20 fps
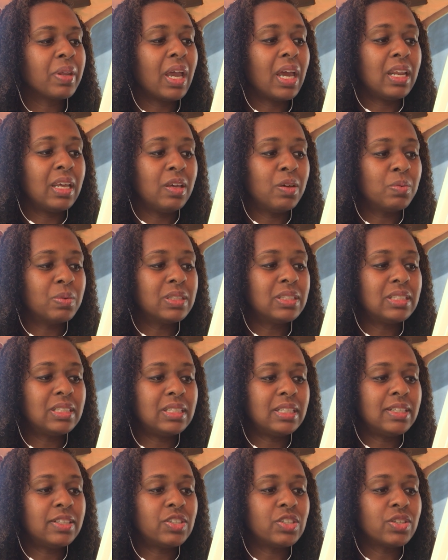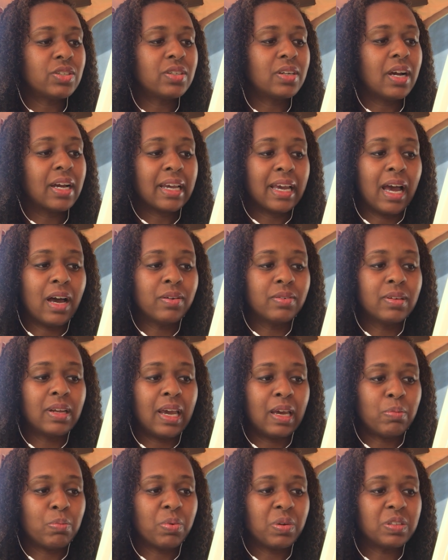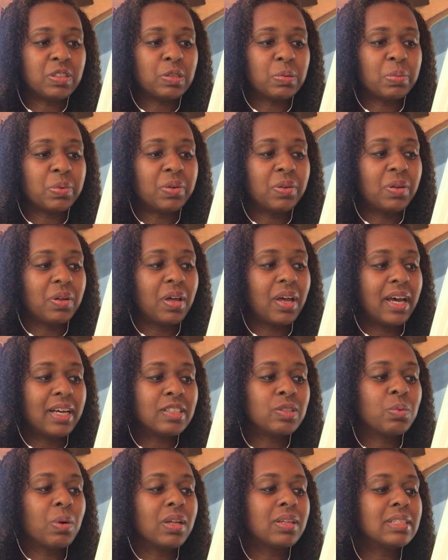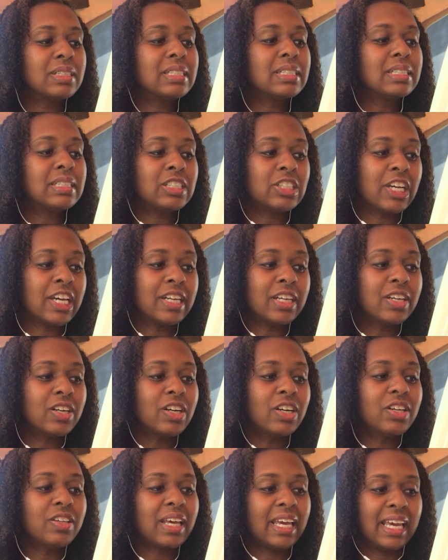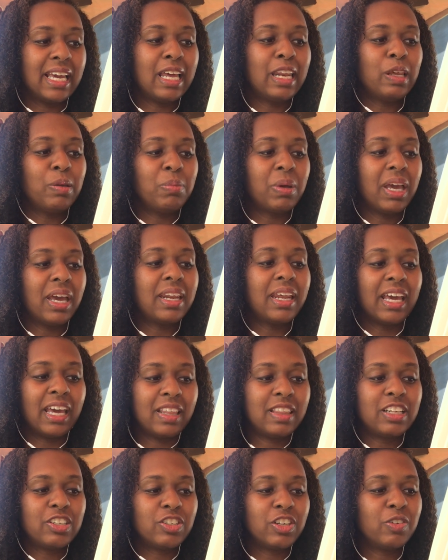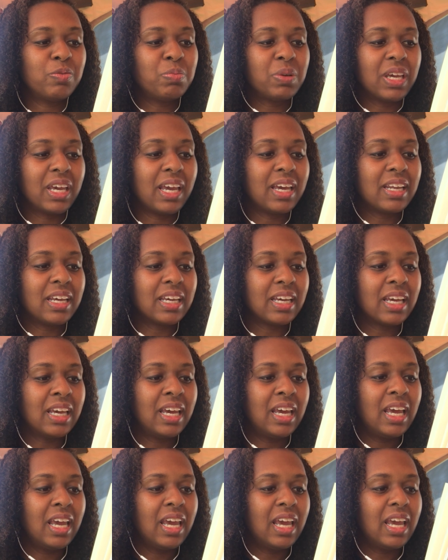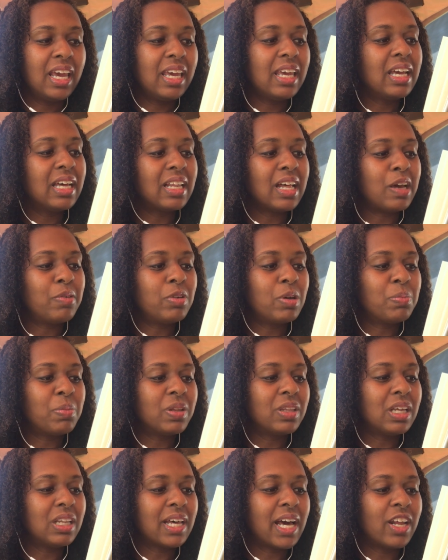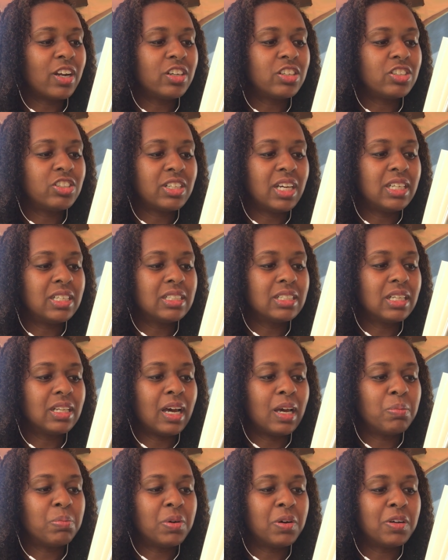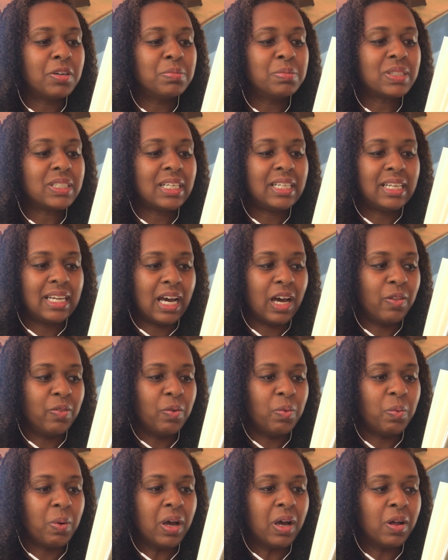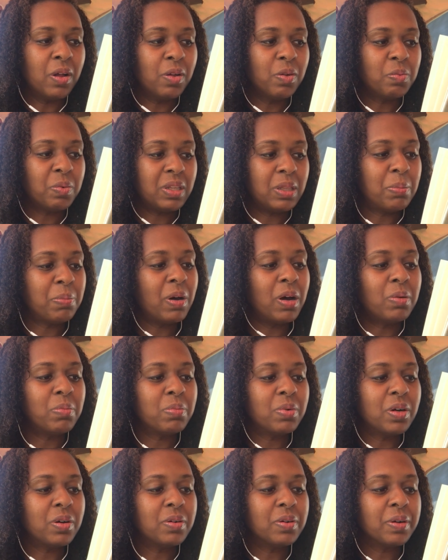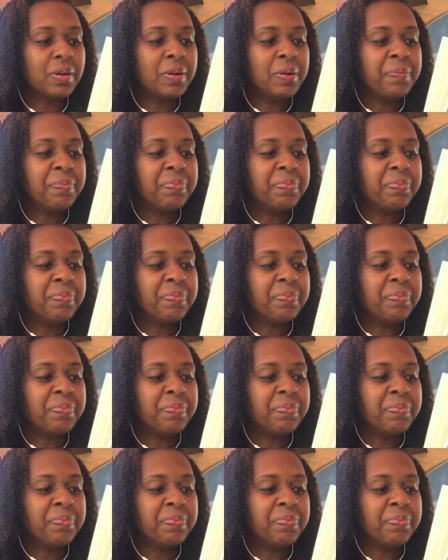and he was the teacher, accountant, and principal, as well as the janitor, the handyman, and the chief mechanic. He climbed up on the ladder to change the light bulbs and down the well when the pump broke.